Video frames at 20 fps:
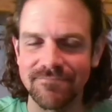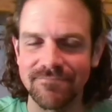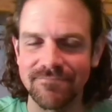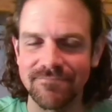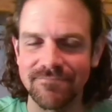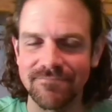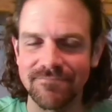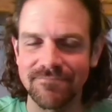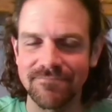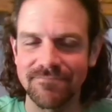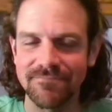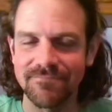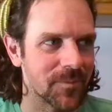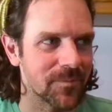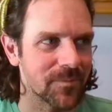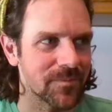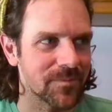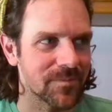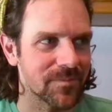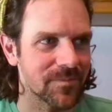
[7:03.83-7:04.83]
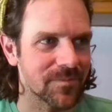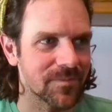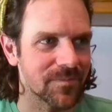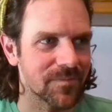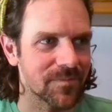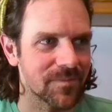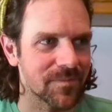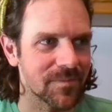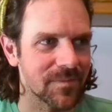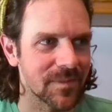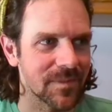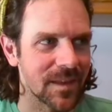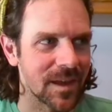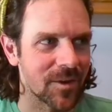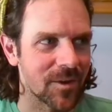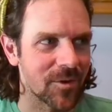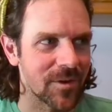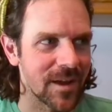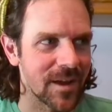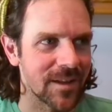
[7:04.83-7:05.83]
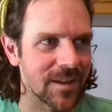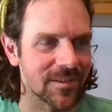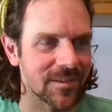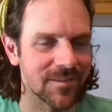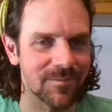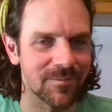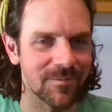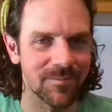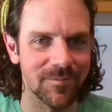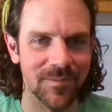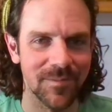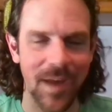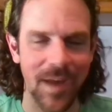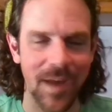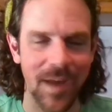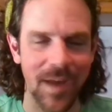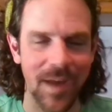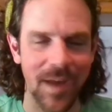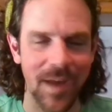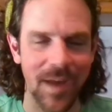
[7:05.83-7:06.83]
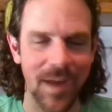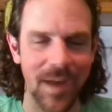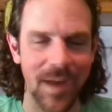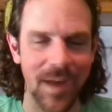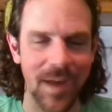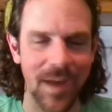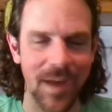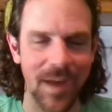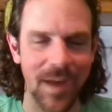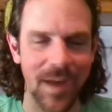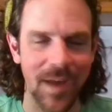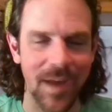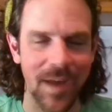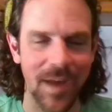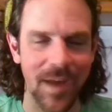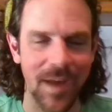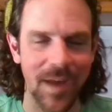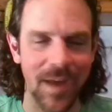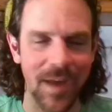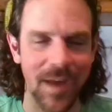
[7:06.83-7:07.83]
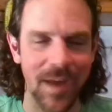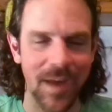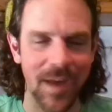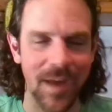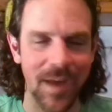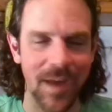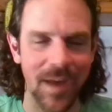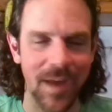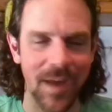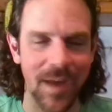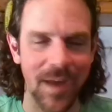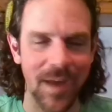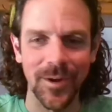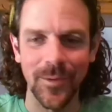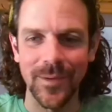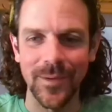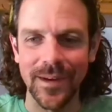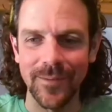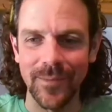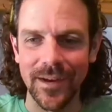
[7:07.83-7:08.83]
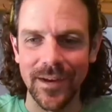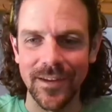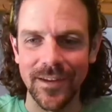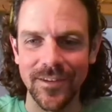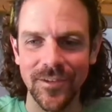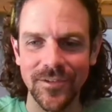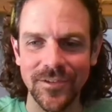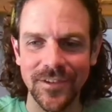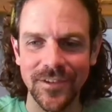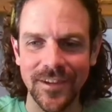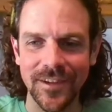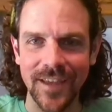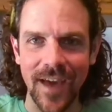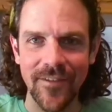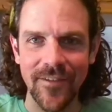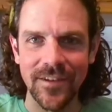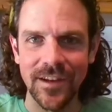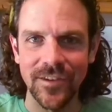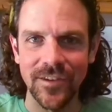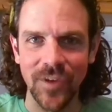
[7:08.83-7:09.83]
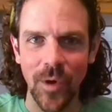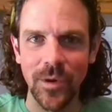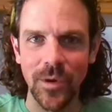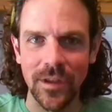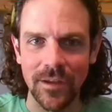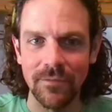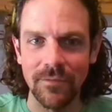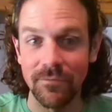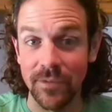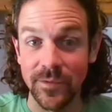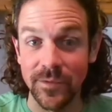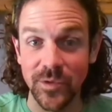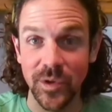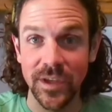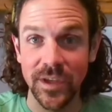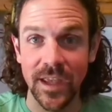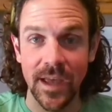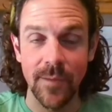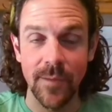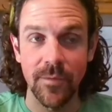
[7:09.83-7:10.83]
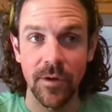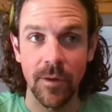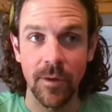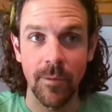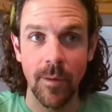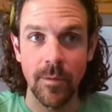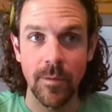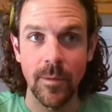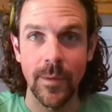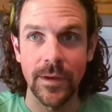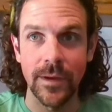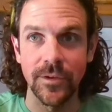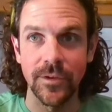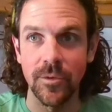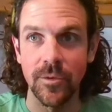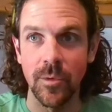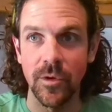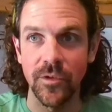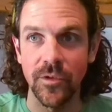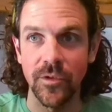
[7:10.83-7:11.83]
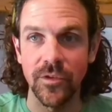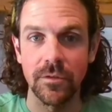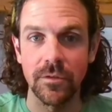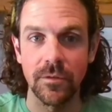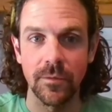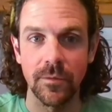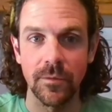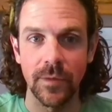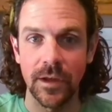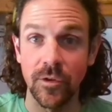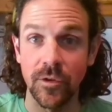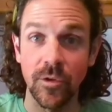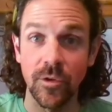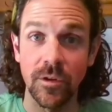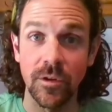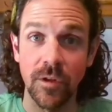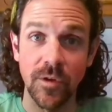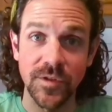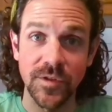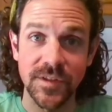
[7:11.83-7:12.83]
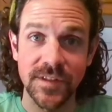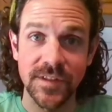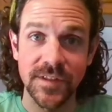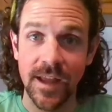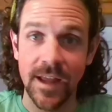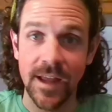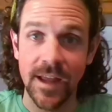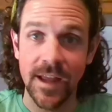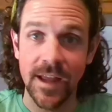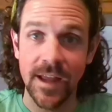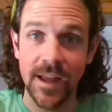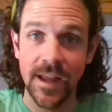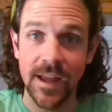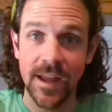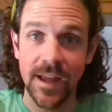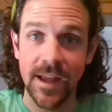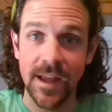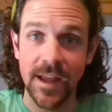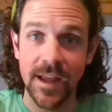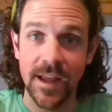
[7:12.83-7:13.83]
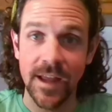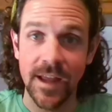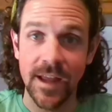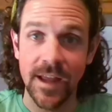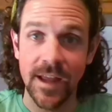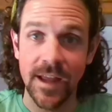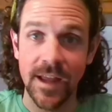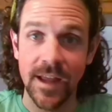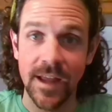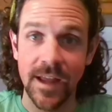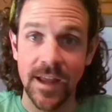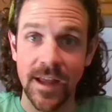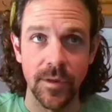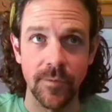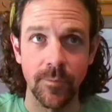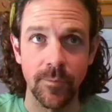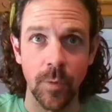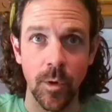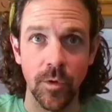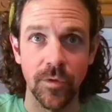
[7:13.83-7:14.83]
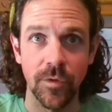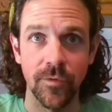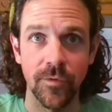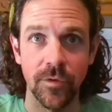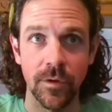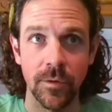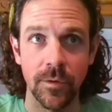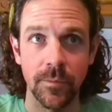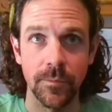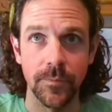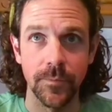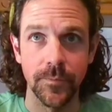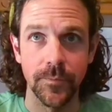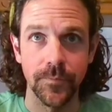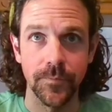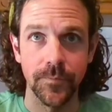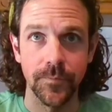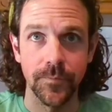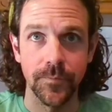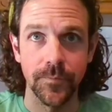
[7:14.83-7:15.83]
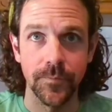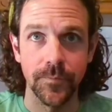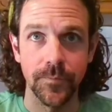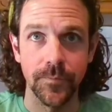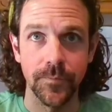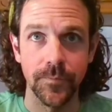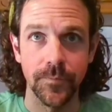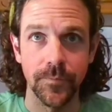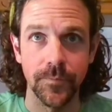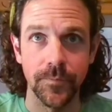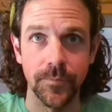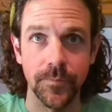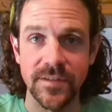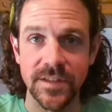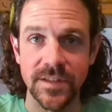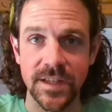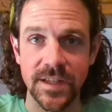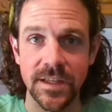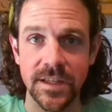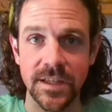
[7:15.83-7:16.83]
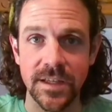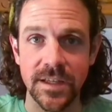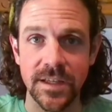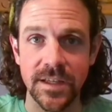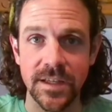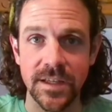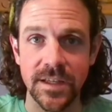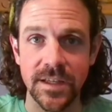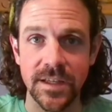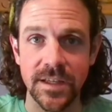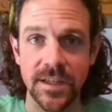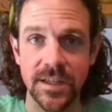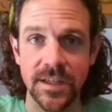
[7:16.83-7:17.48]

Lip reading: I don't know. It creates competition. No, but Kevin and Tony from JoyCamp are probably my 2 closest allies. I've known them both for 17 years now,